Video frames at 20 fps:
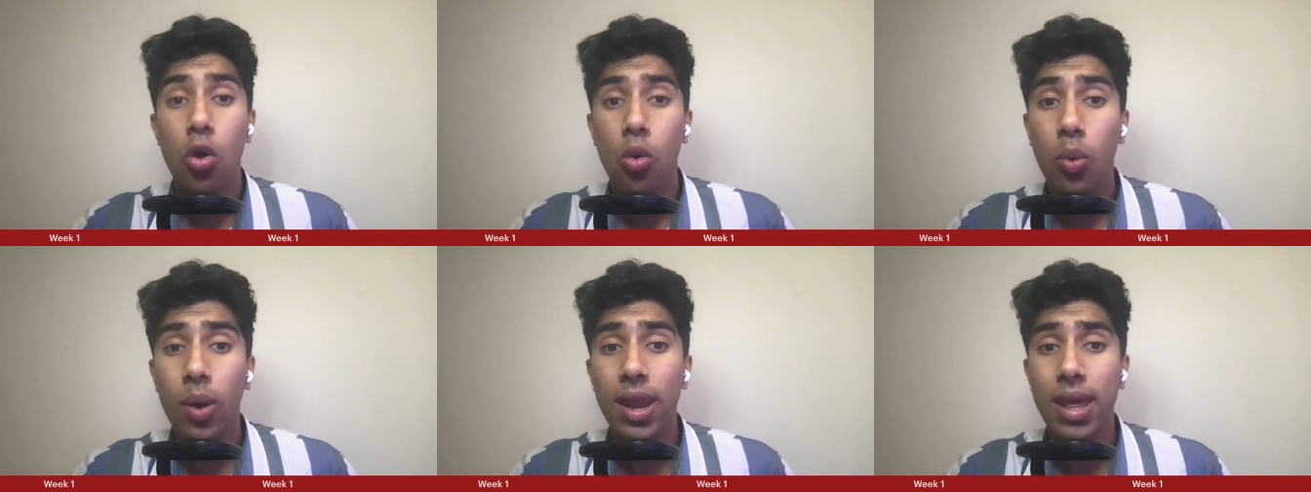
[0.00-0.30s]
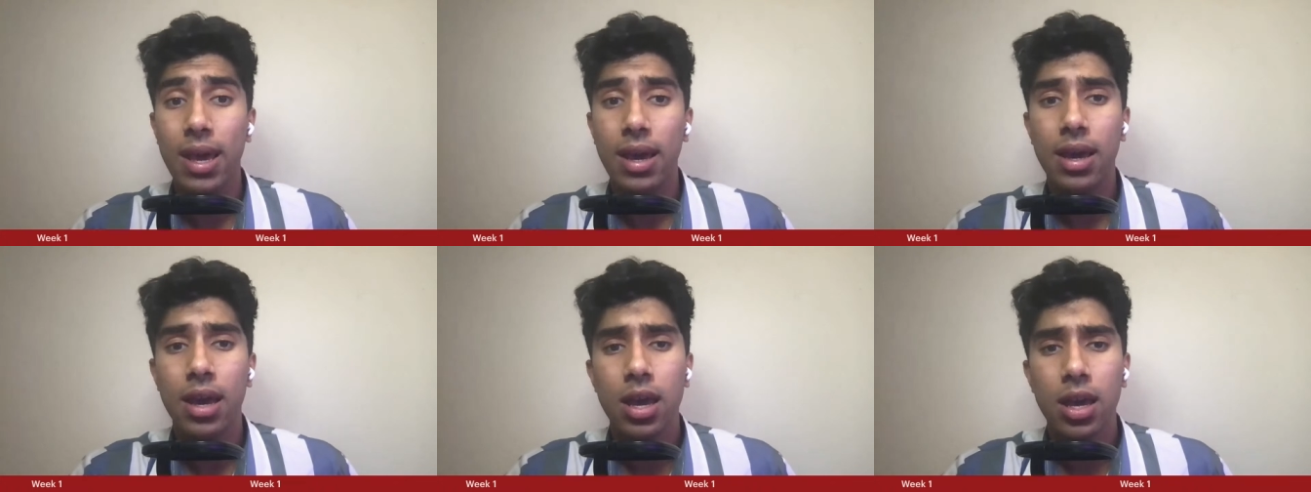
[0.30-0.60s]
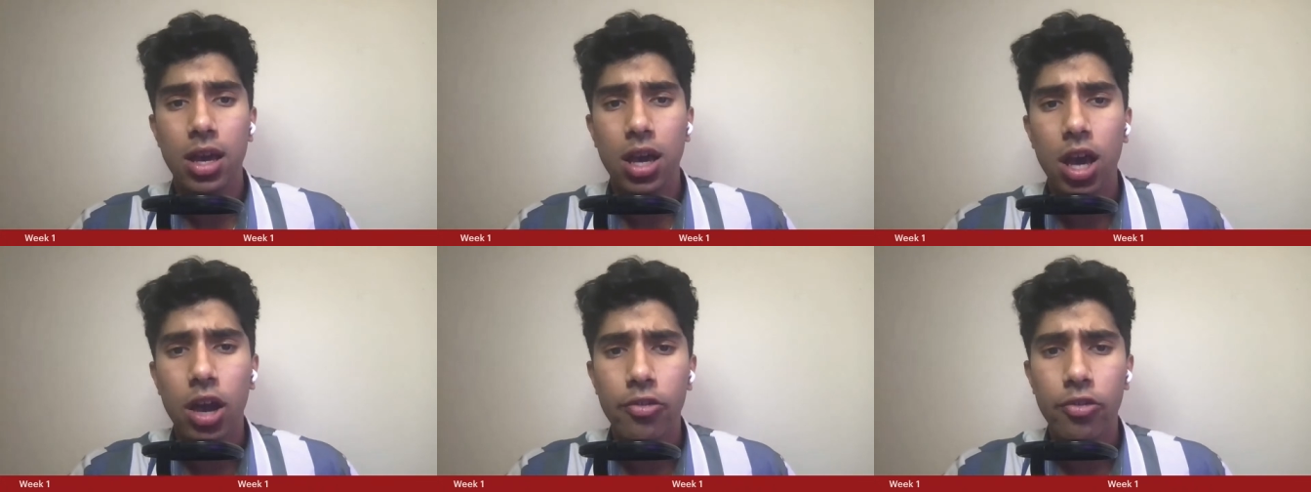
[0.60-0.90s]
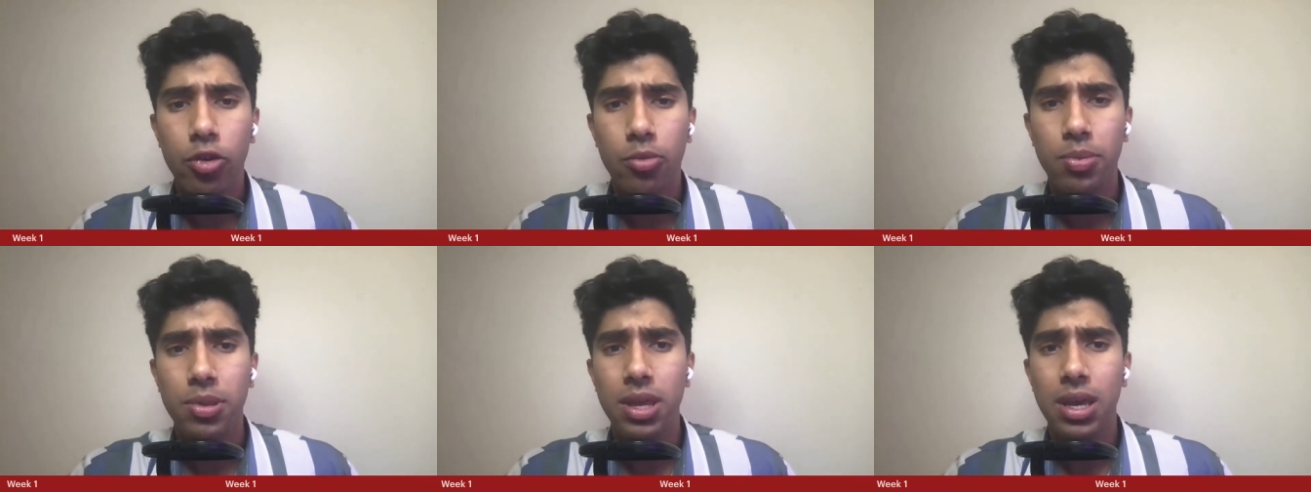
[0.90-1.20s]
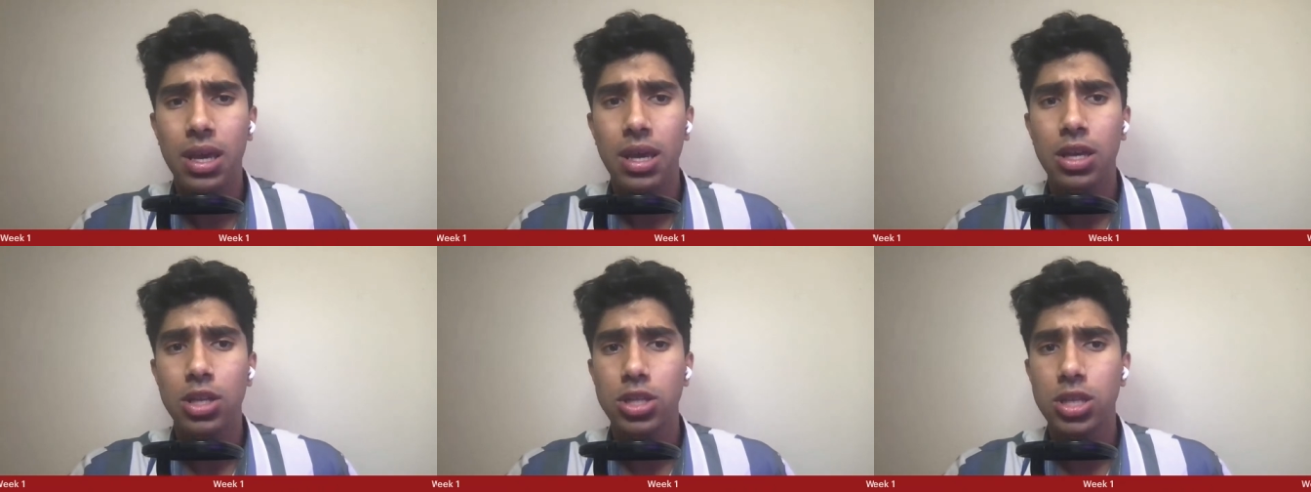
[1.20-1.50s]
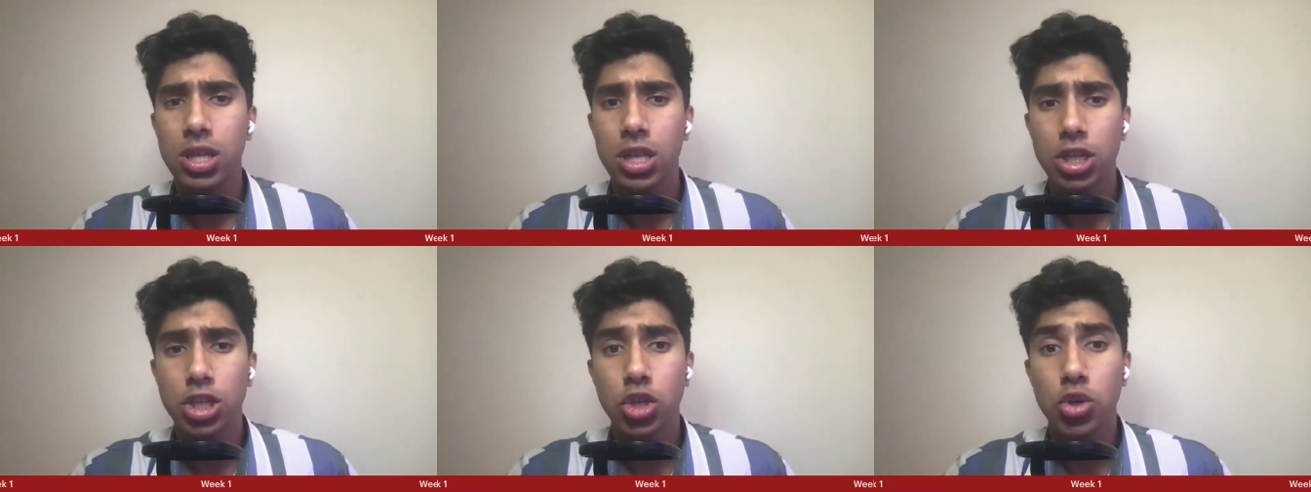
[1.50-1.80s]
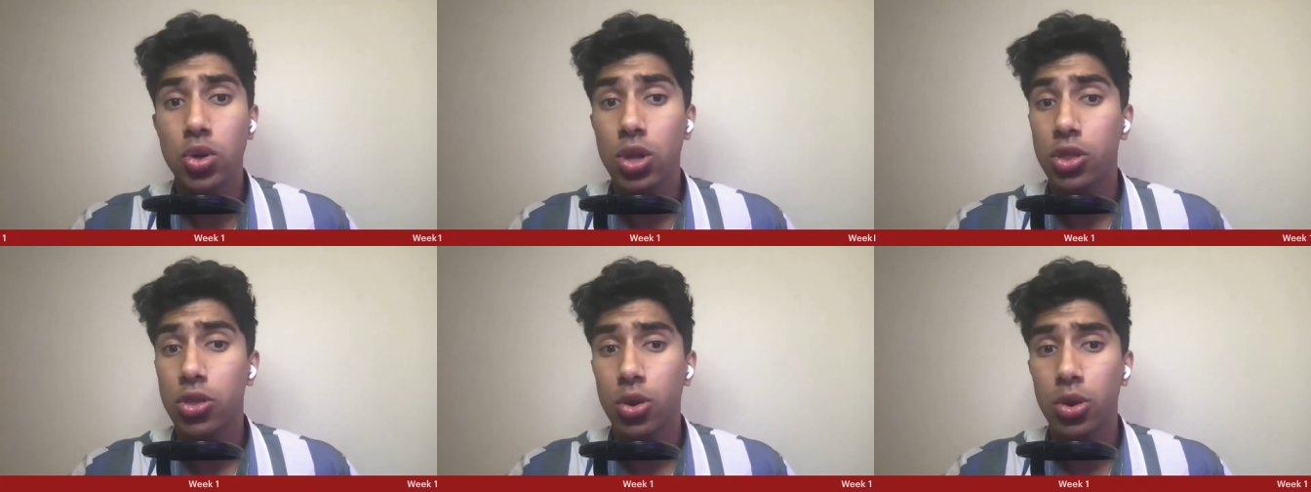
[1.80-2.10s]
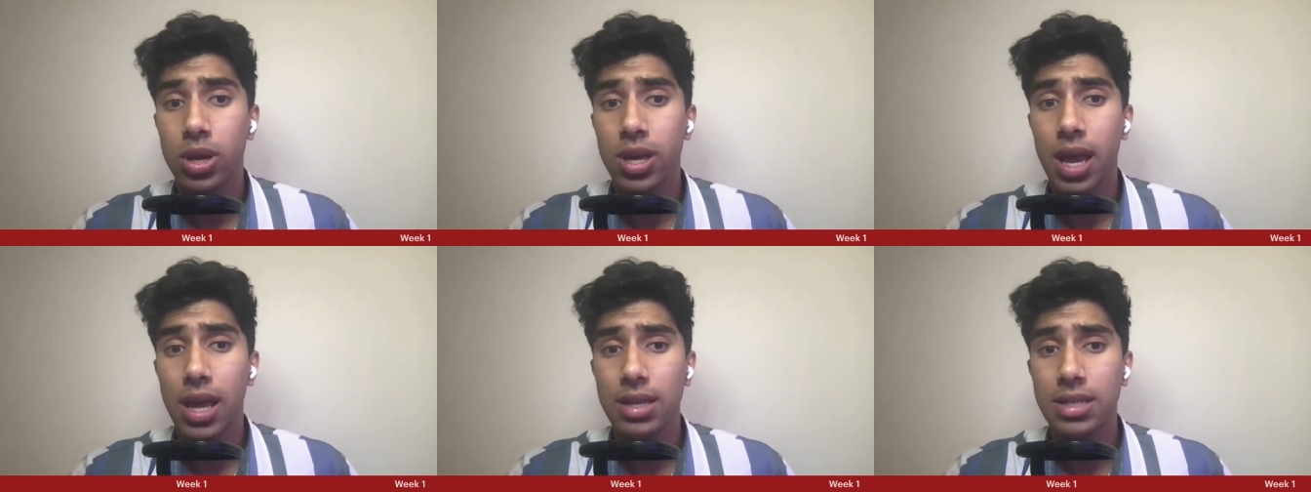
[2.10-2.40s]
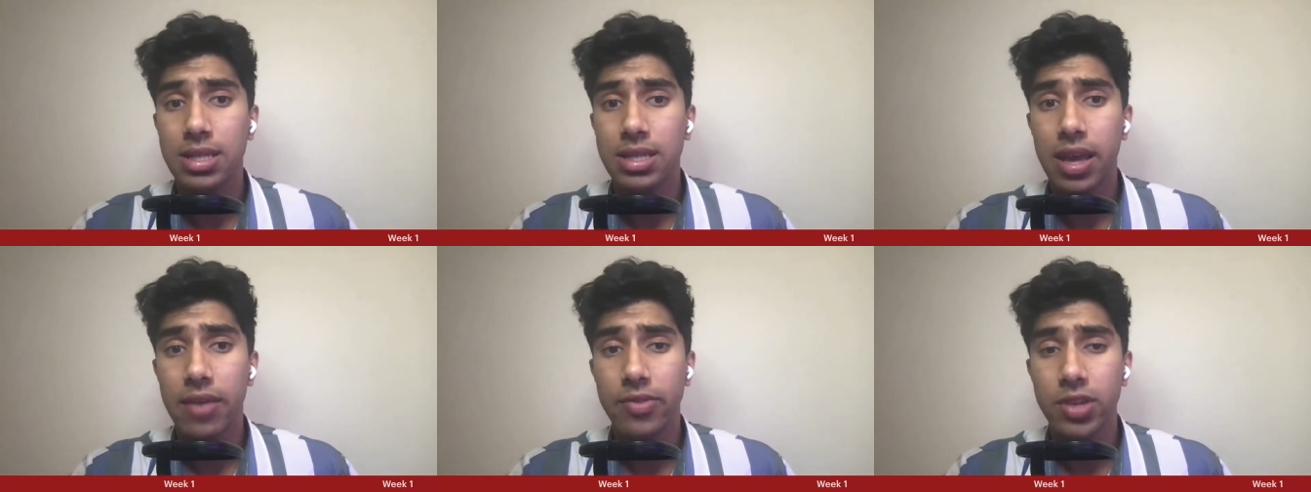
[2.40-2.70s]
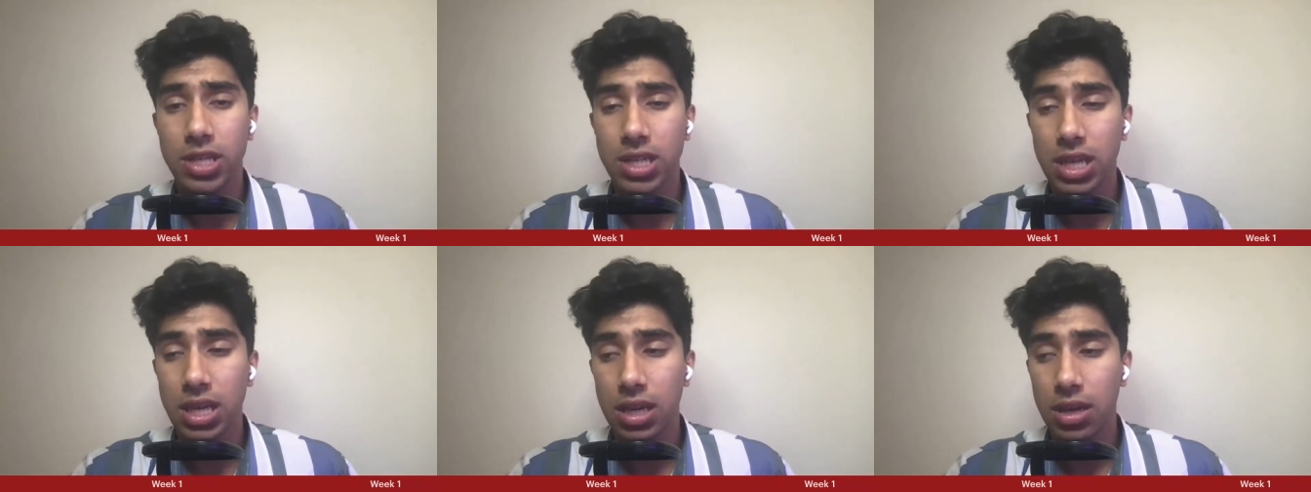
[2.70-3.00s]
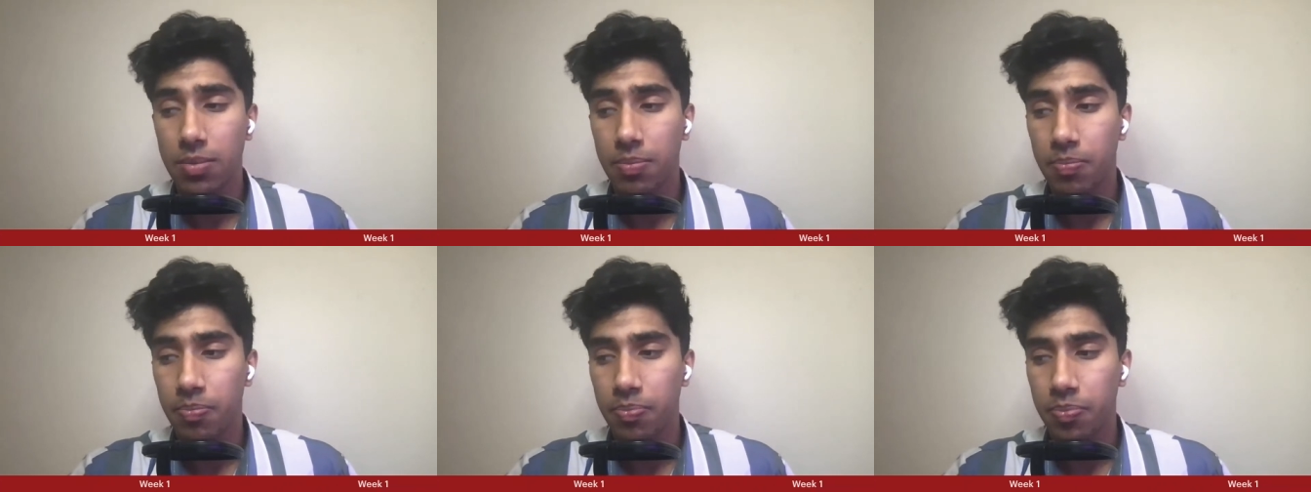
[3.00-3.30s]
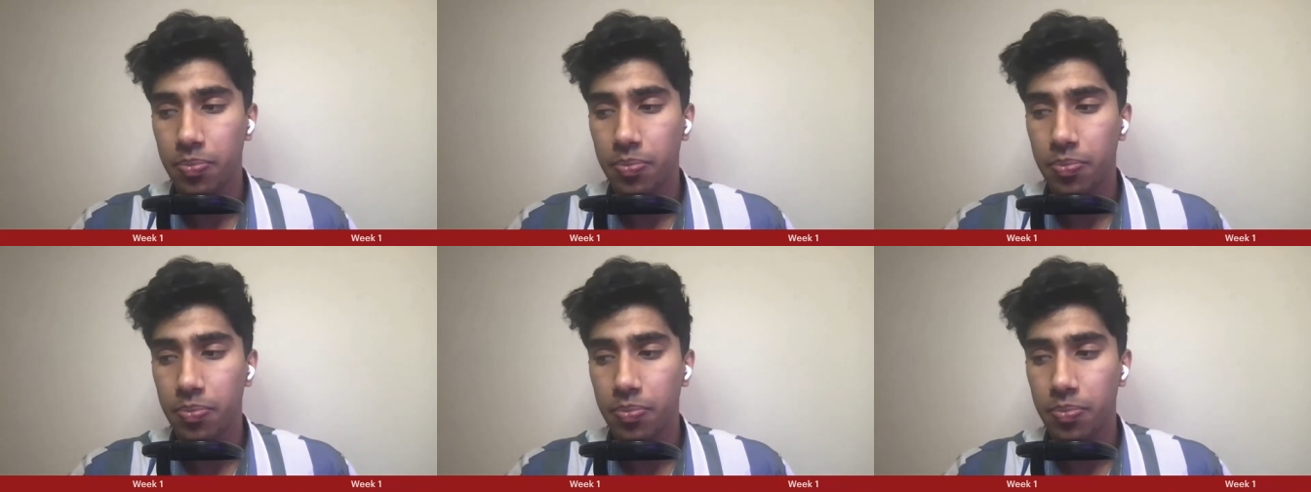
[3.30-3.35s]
winning comfortably to the tune of 38-17.